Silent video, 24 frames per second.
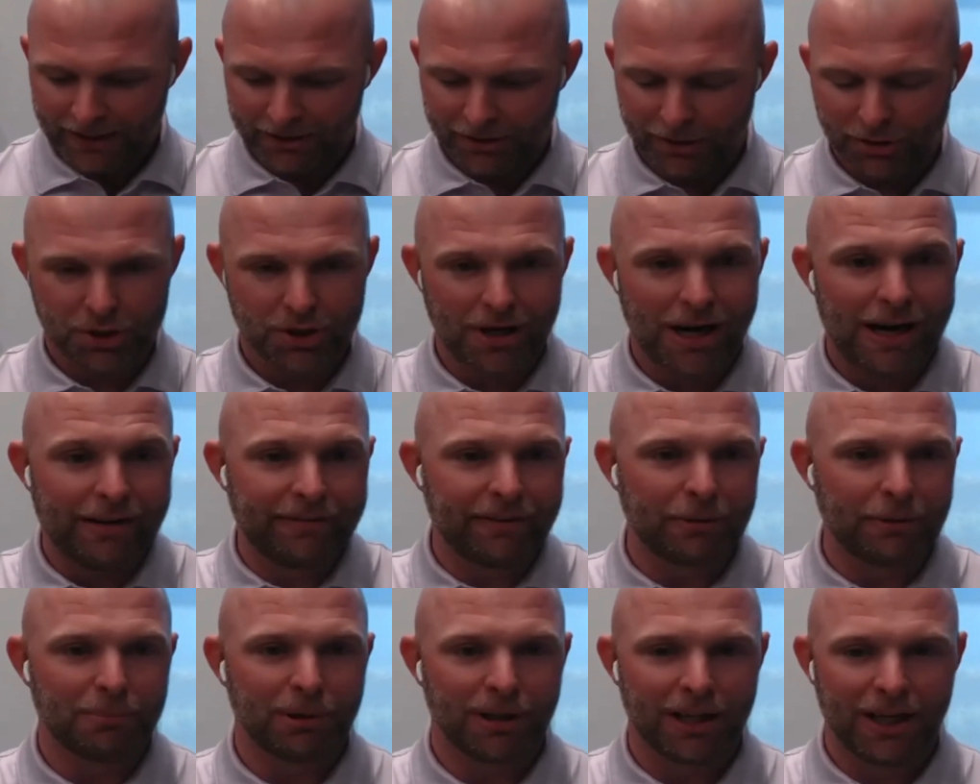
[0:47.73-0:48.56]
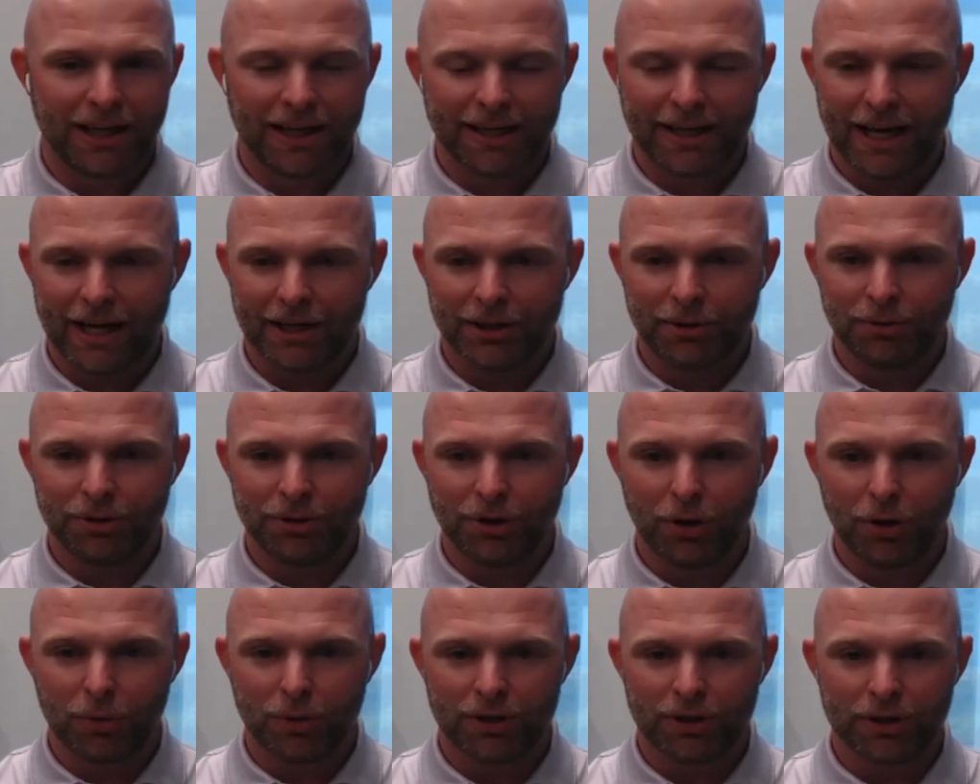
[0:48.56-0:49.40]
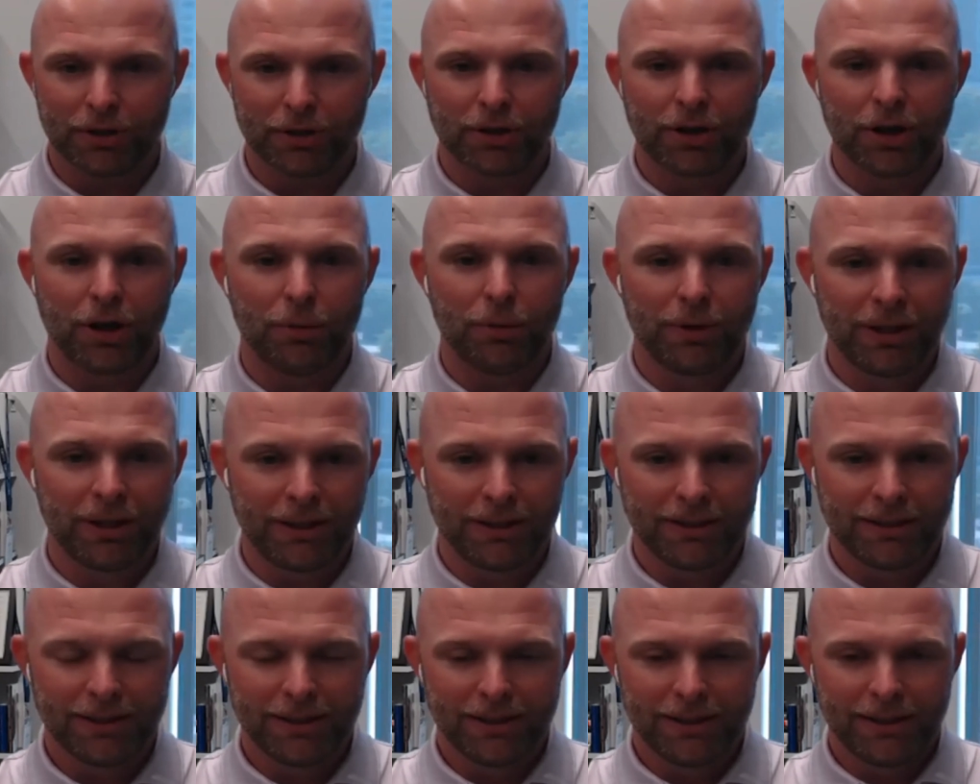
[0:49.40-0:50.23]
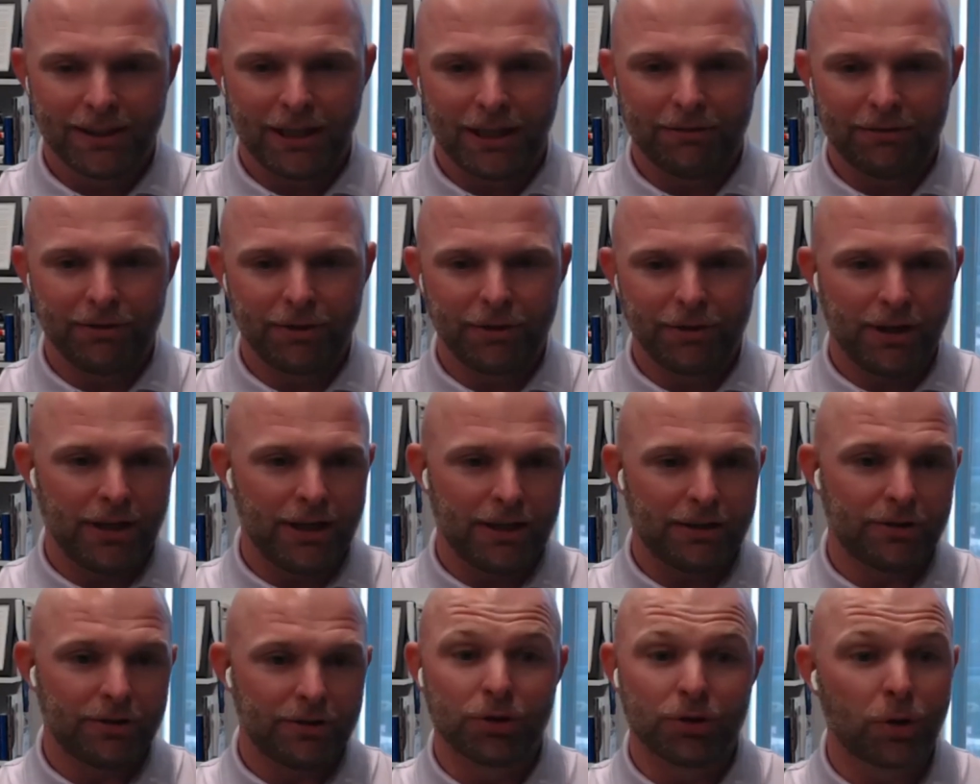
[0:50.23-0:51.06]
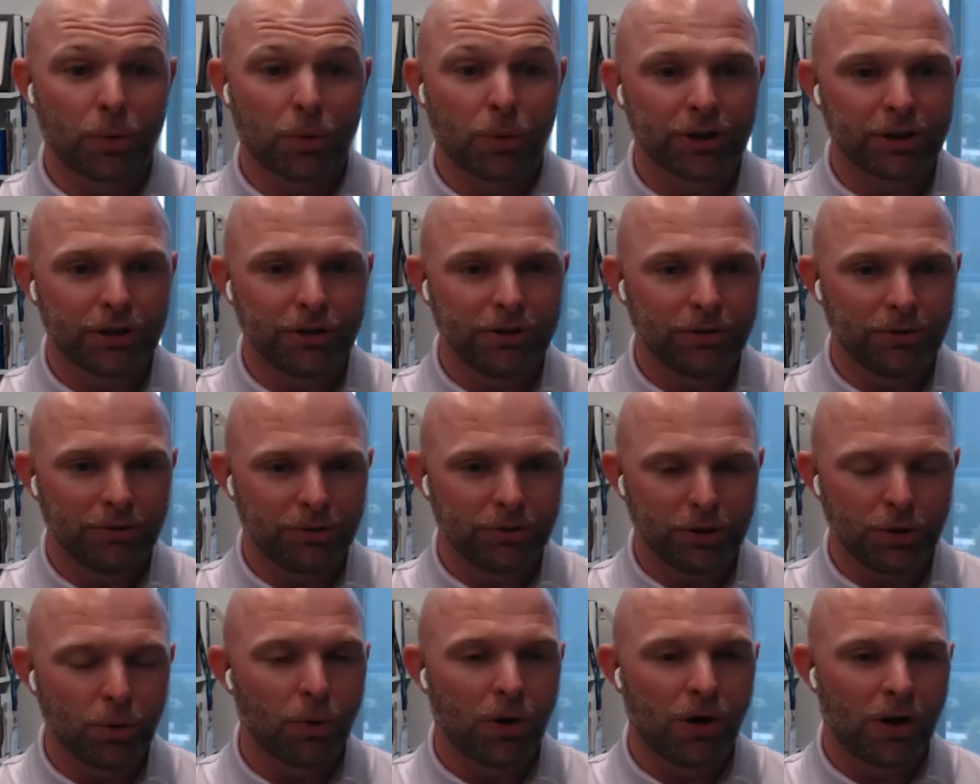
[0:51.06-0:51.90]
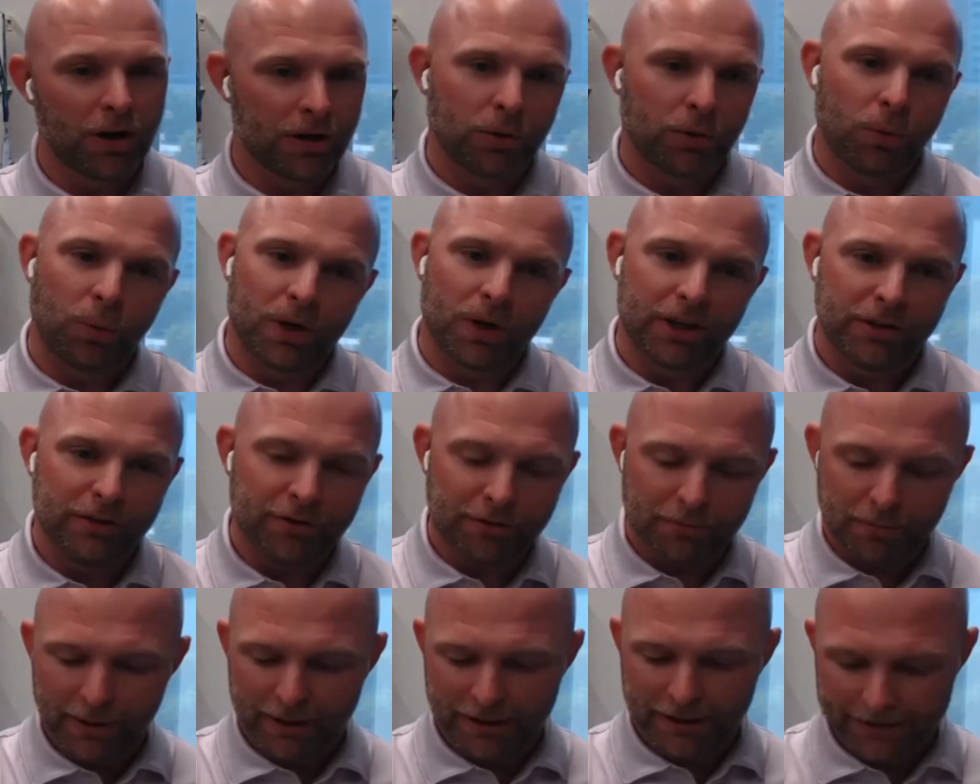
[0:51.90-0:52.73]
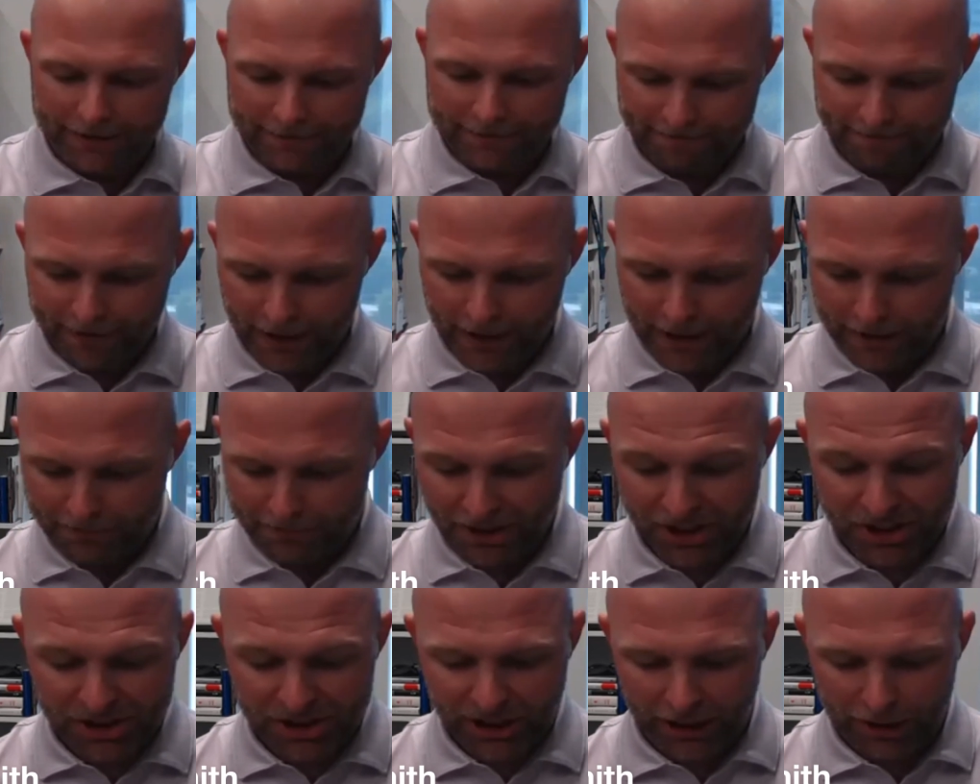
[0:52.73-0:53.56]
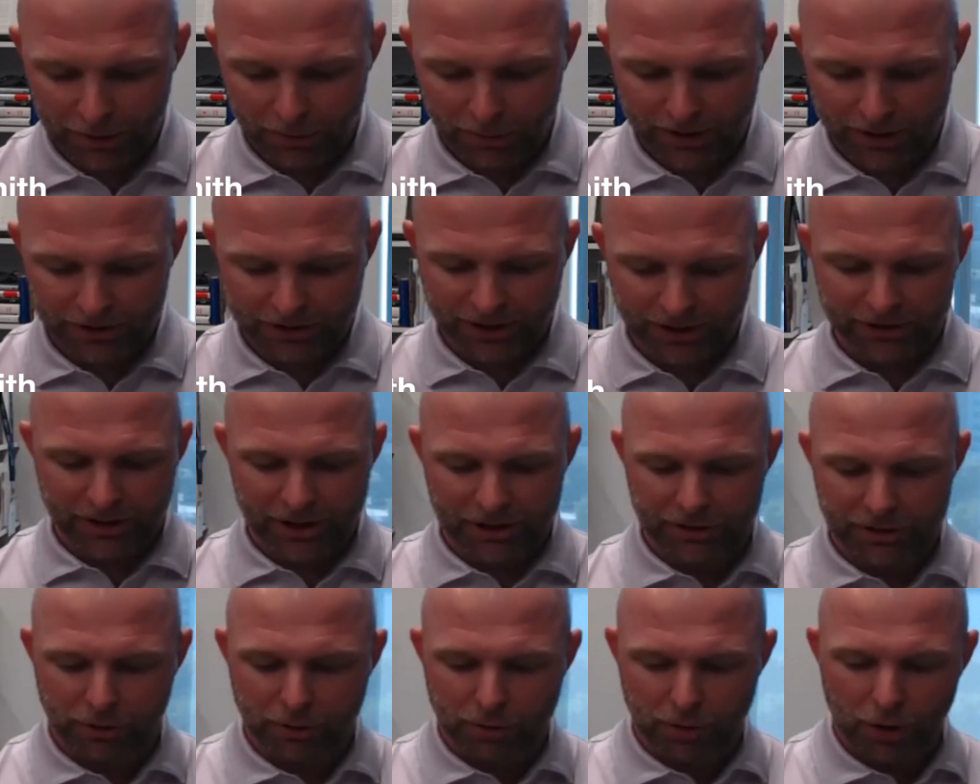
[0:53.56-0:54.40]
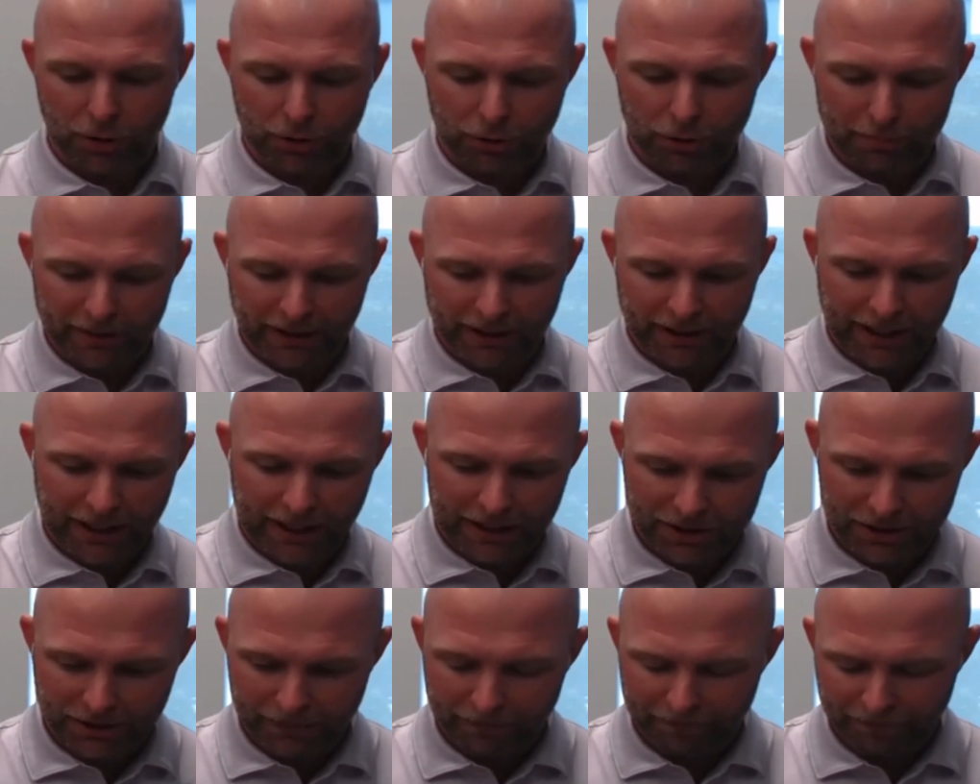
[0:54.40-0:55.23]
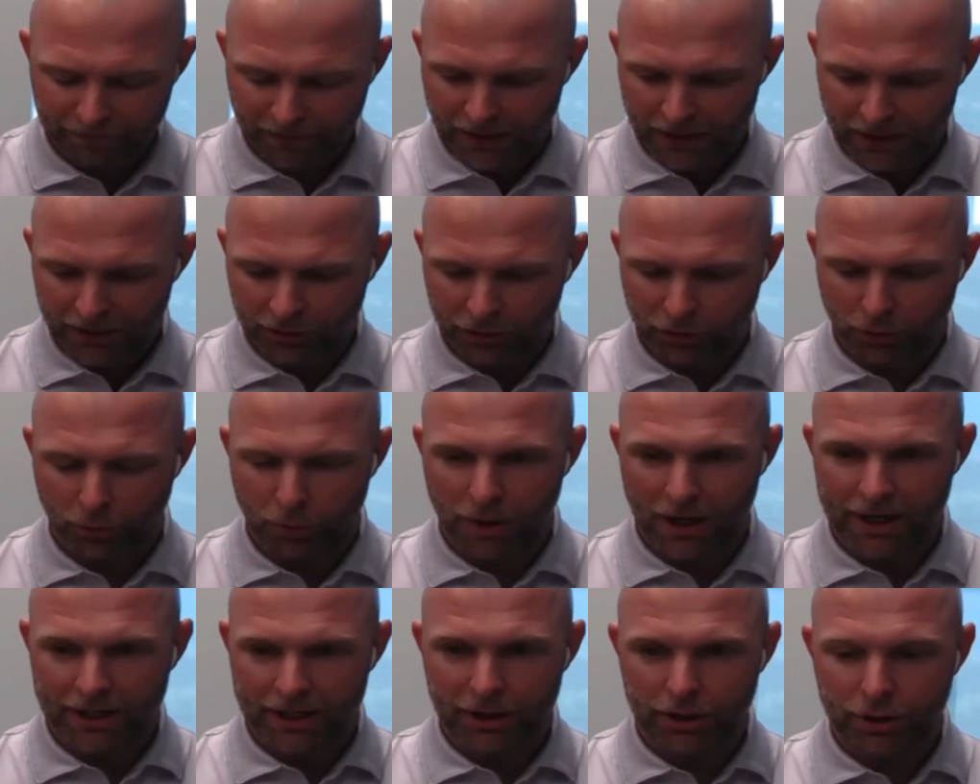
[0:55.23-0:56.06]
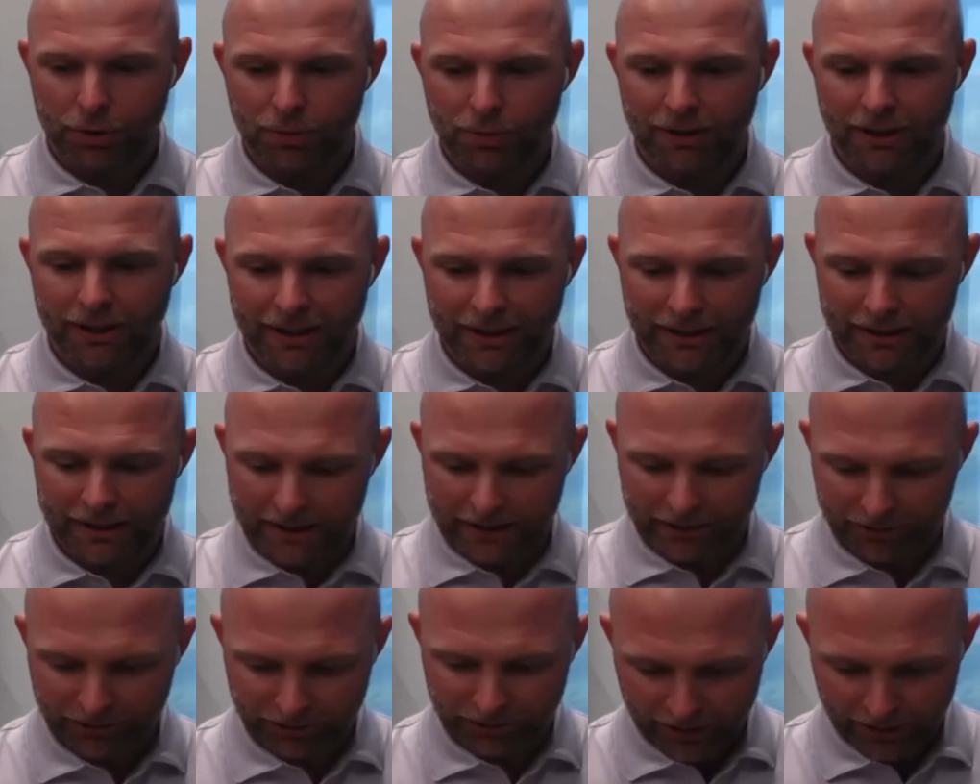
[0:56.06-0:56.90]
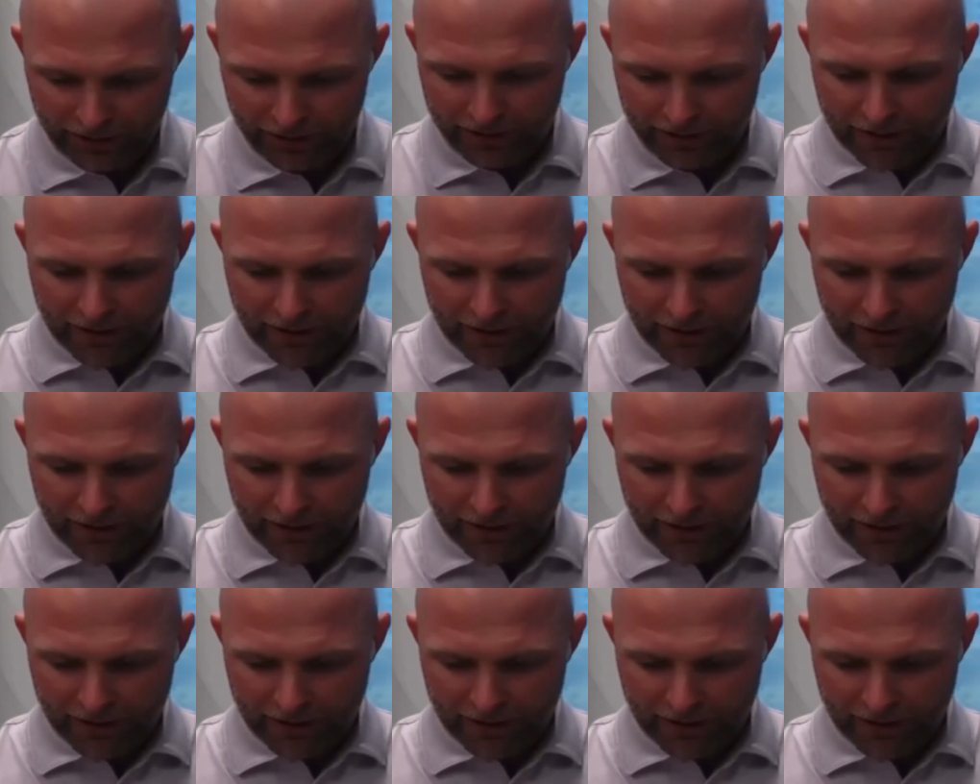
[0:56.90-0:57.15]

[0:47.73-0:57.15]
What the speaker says: You're driving blind. How do you know where you're going if you don't know where you are or where you've been? The second one is it's a growth mitigation. So why do you need this?